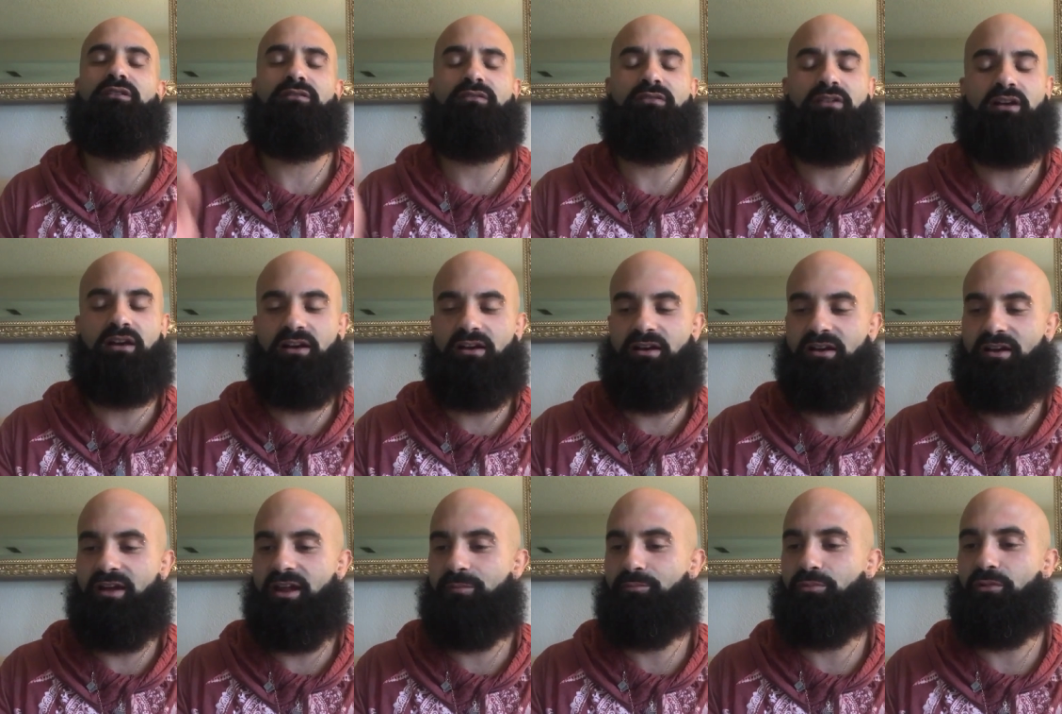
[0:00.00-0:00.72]

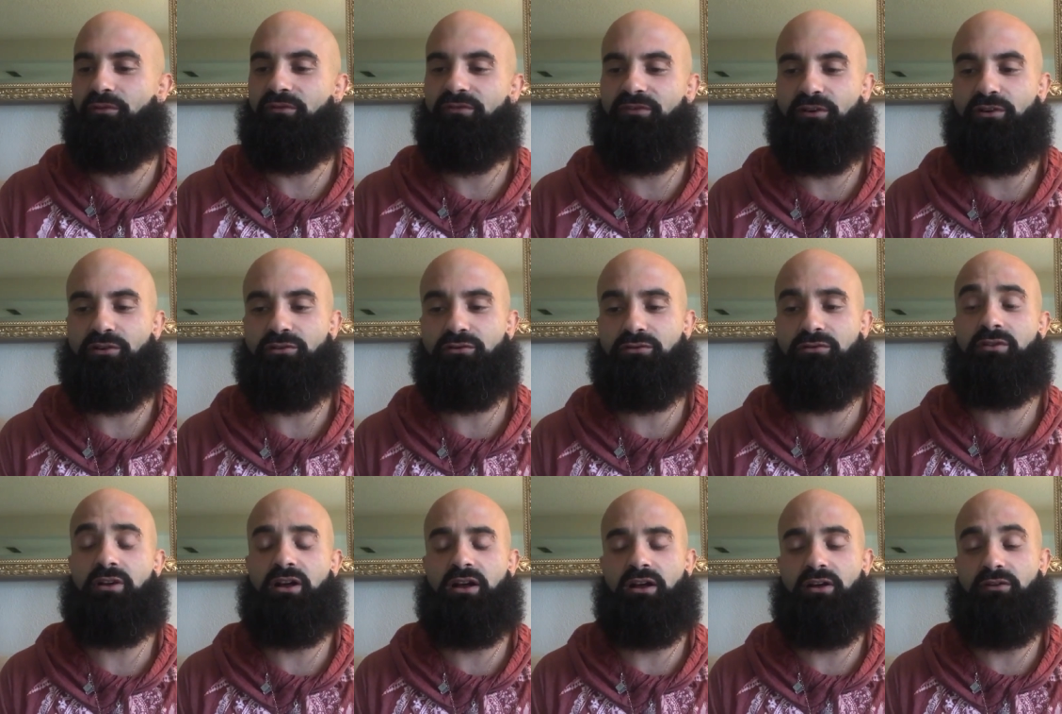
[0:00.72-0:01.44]
Uh, April
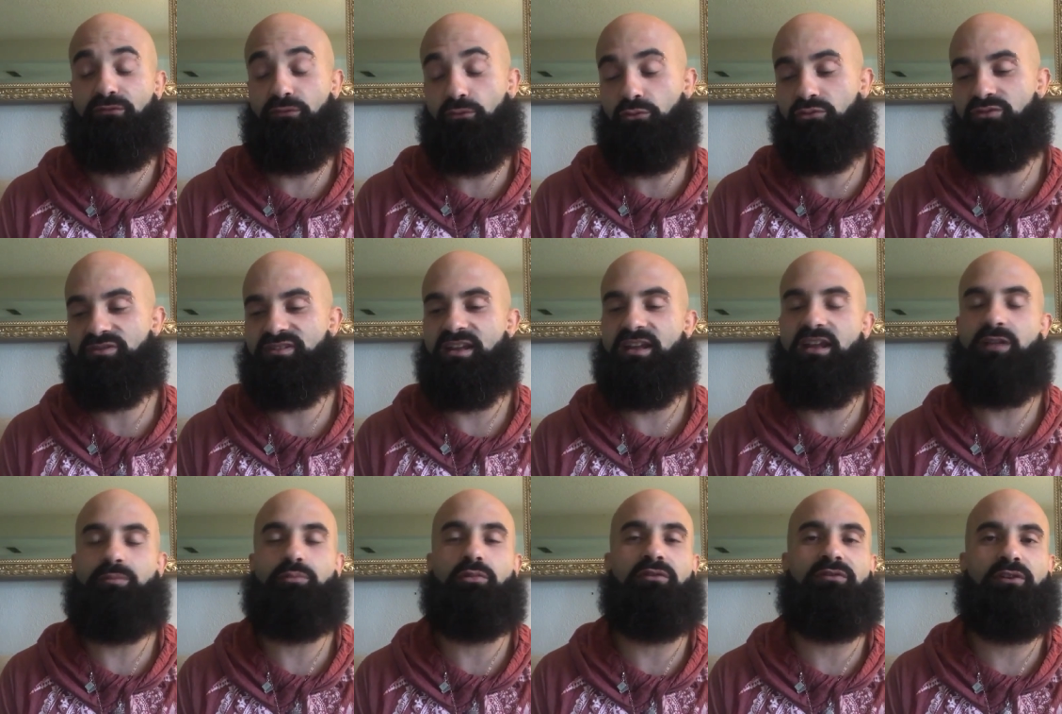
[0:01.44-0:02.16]
Fool, uh, Fool's Day,
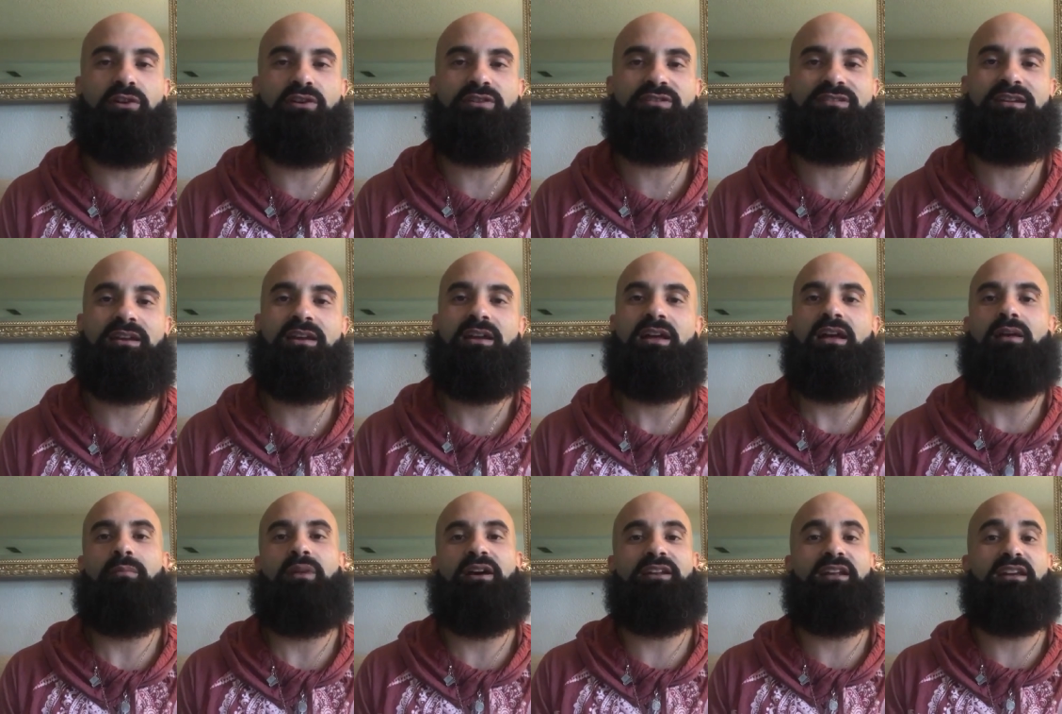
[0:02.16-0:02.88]
April first,
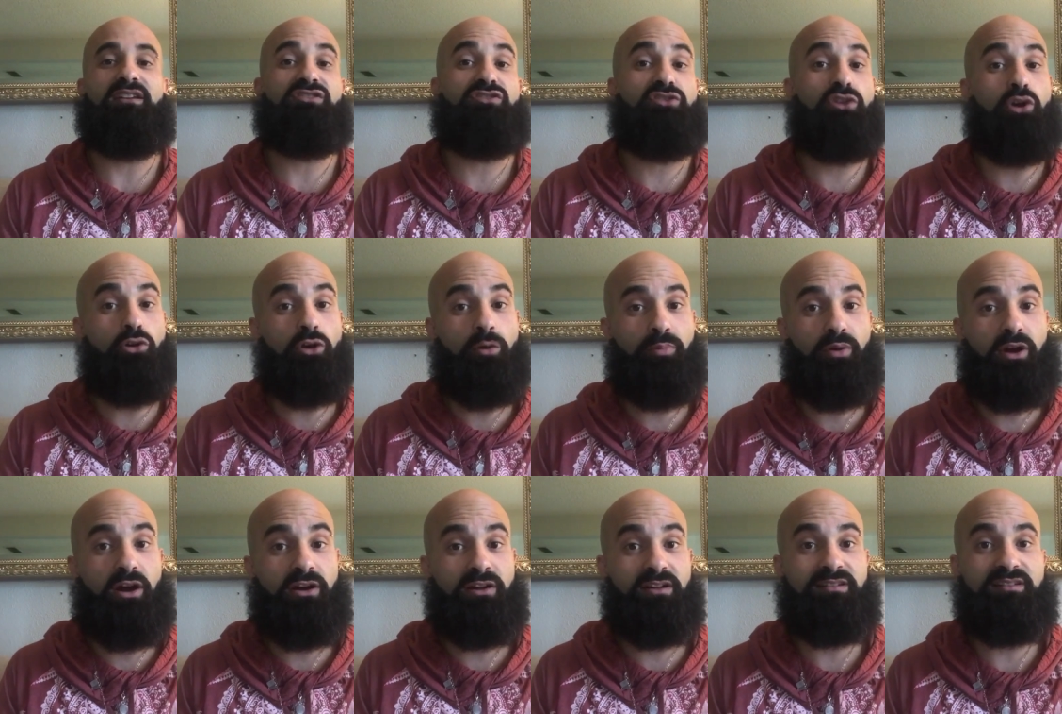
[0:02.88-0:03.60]
my next yoga
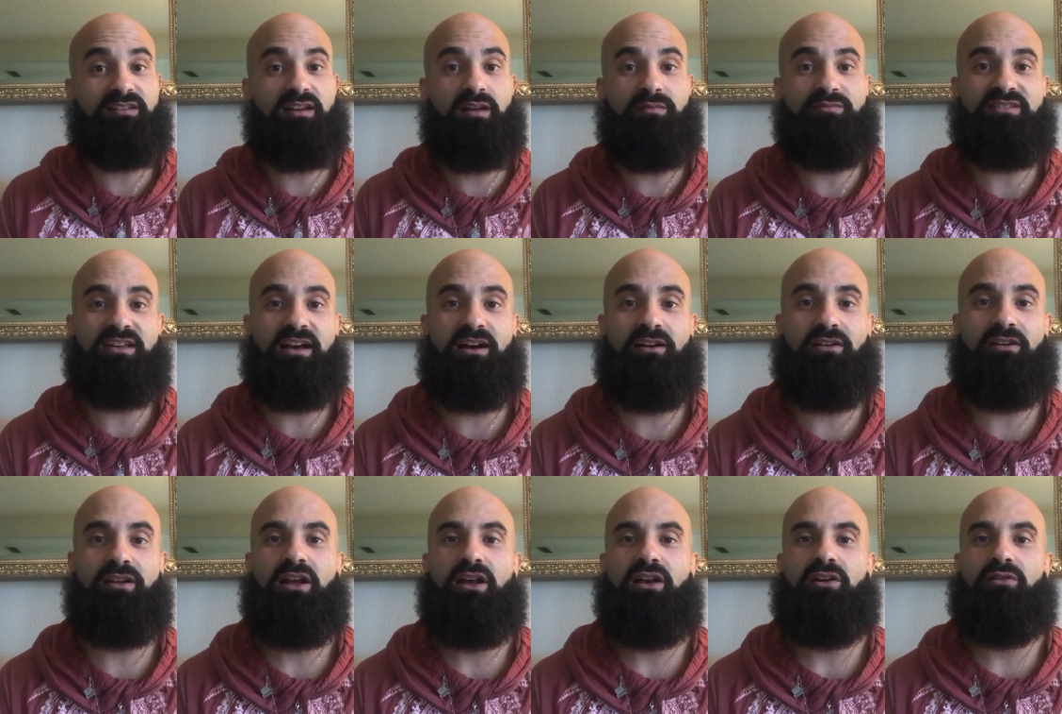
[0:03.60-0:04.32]
product comes
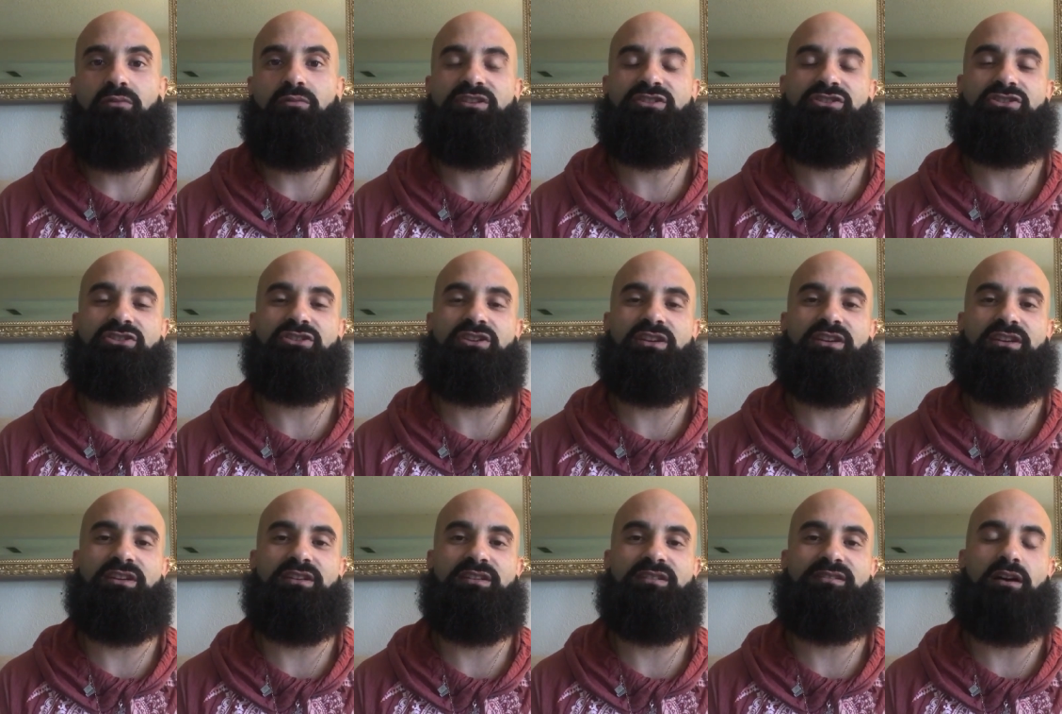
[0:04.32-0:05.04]
out, which
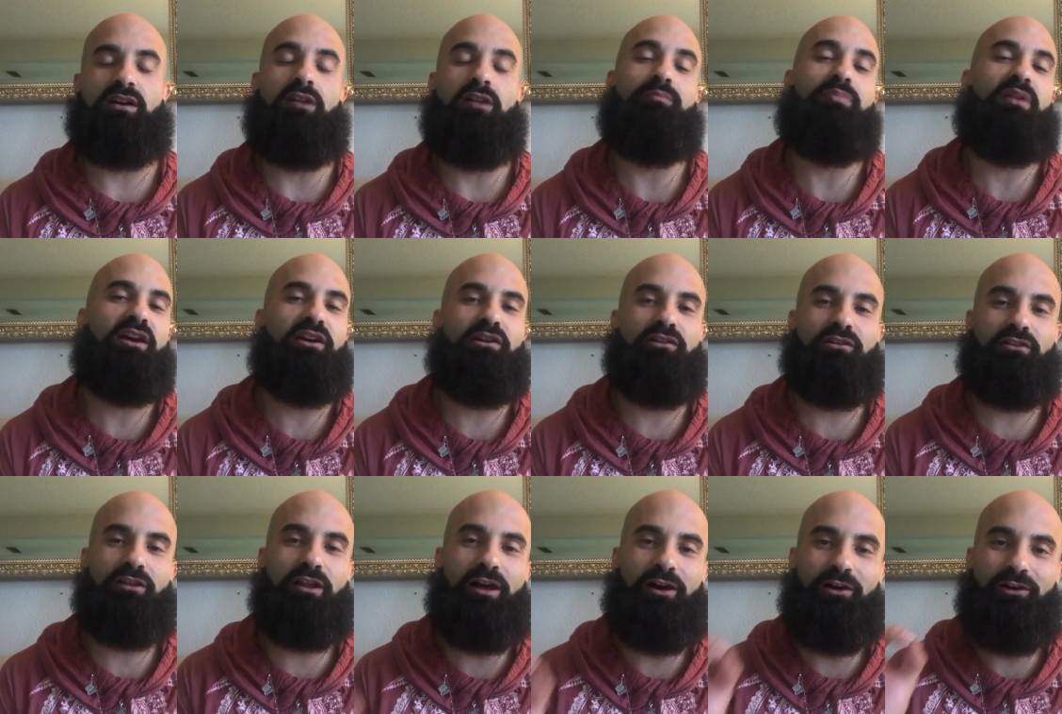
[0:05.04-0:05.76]
is
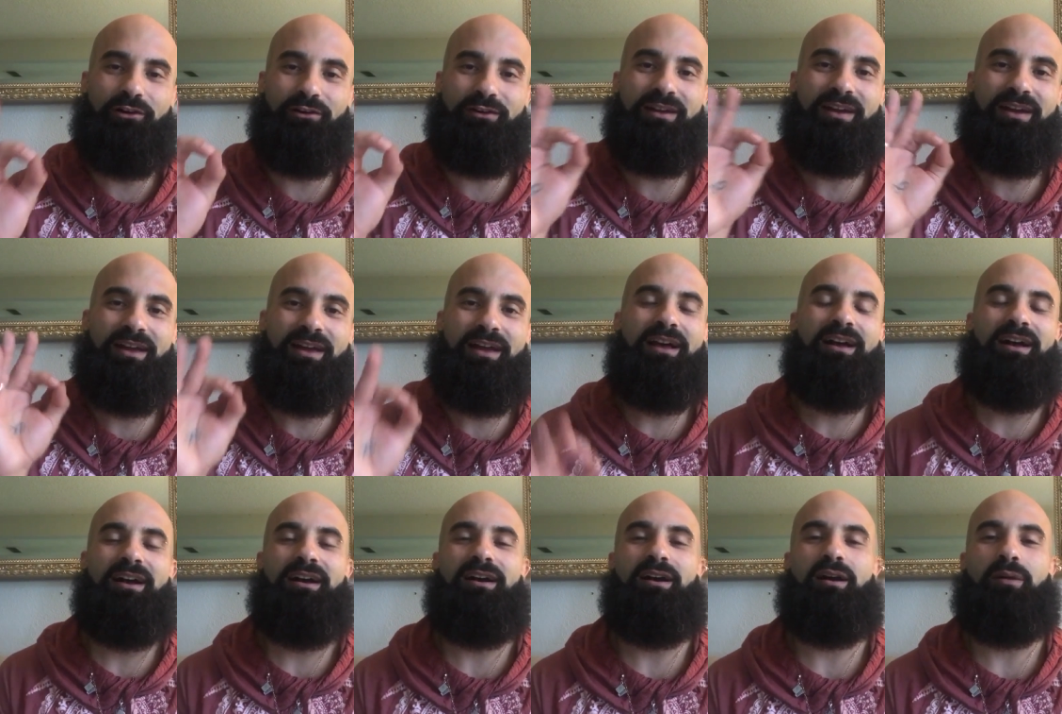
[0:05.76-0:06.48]
unparalleled
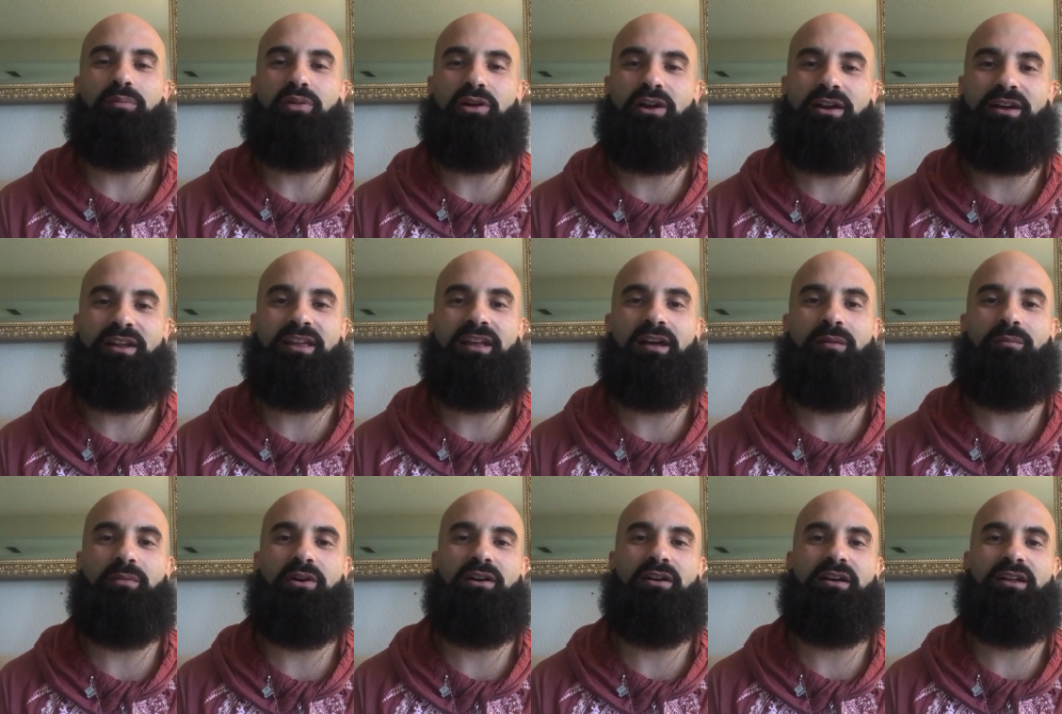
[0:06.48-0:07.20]
uh,
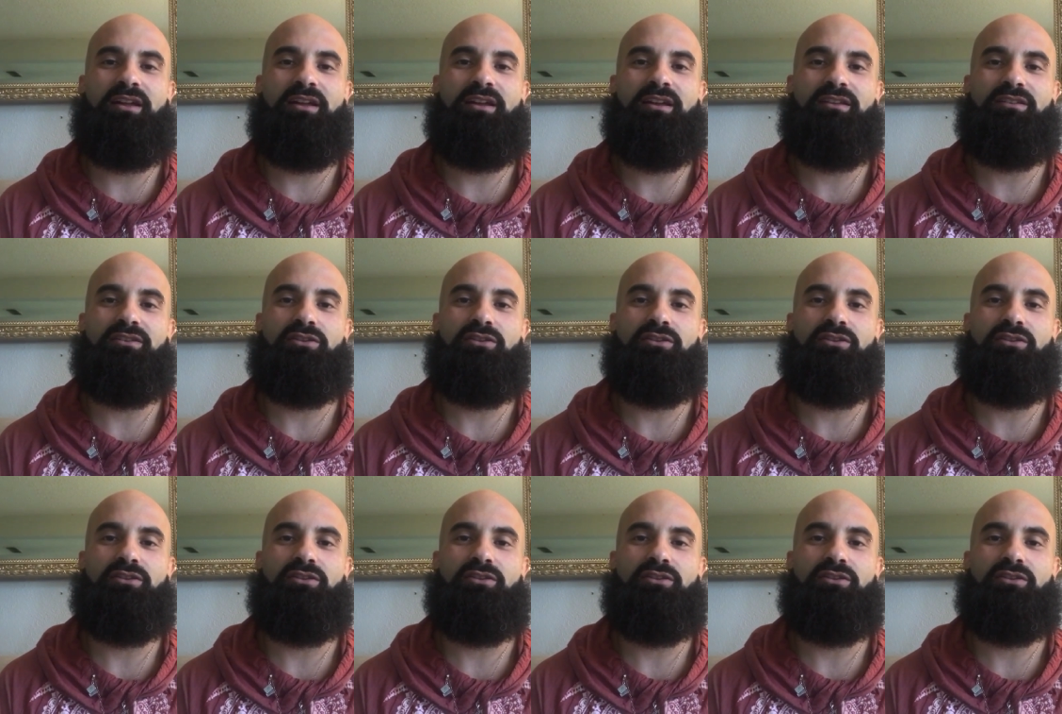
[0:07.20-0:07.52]
pranayama and